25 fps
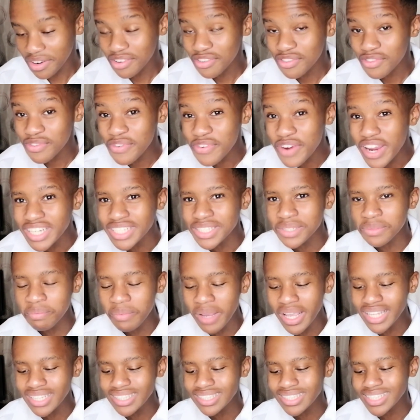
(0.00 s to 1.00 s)

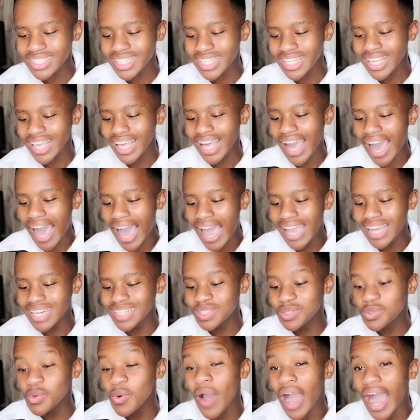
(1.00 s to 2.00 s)
Freshman's
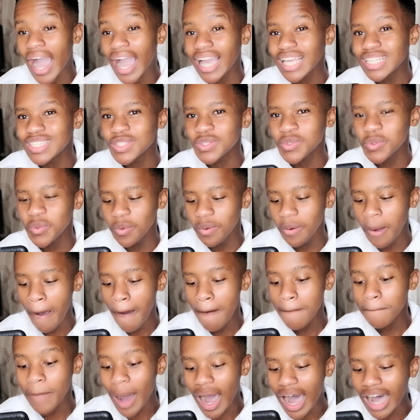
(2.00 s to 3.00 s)
Guide to High School
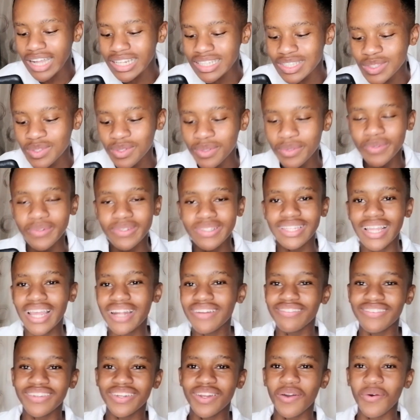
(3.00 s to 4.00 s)
Part 2.
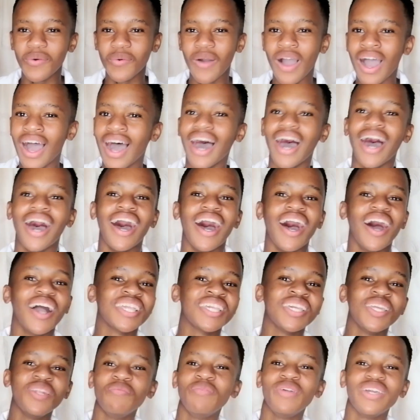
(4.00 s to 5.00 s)
That video.
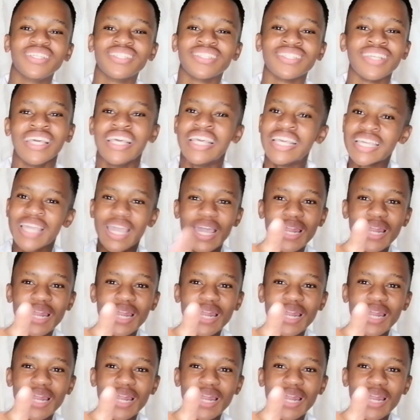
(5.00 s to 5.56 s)
KidMix.